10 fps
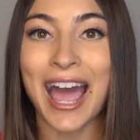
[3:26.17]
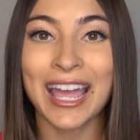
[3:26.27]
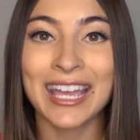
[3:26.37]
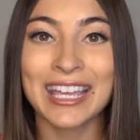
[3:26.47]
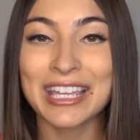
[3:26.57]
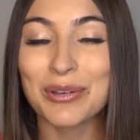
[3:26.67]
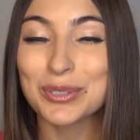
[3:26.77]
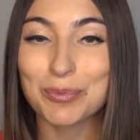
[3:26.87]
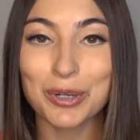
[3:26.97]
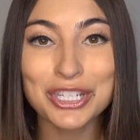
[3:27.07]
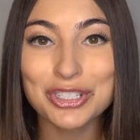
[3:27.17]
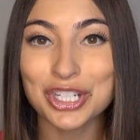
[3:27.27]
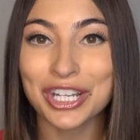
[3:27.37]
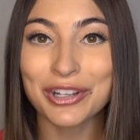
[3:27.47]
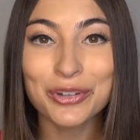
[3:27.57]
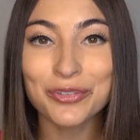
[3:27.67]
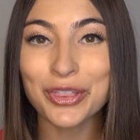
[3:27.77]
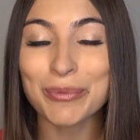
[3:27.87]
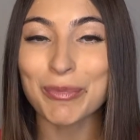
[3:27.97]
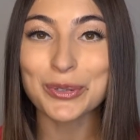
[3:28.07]
It was pretty chill
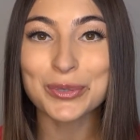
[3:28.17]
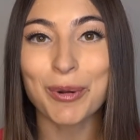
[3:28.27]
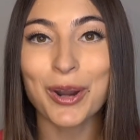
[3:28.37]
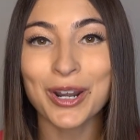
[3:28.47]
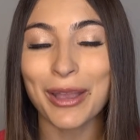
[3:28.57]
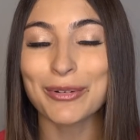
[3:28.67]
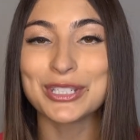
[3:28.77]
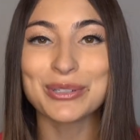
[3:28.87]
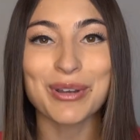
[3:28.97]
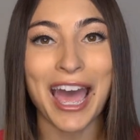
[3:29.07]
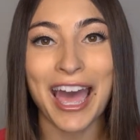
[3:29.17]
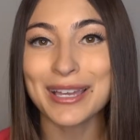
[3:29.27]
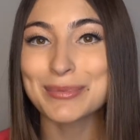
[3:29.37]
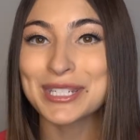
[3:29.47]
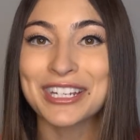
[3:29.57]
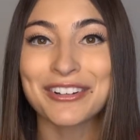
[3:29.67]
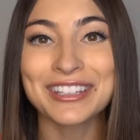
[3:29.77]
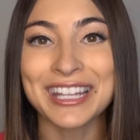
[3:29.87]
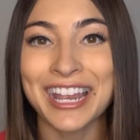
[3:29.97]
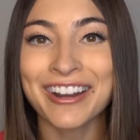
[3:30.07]
for the most part. I would do abs here
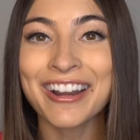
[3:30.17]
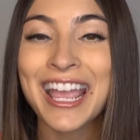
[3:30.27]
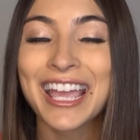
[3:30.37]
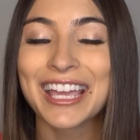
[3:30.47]
and there.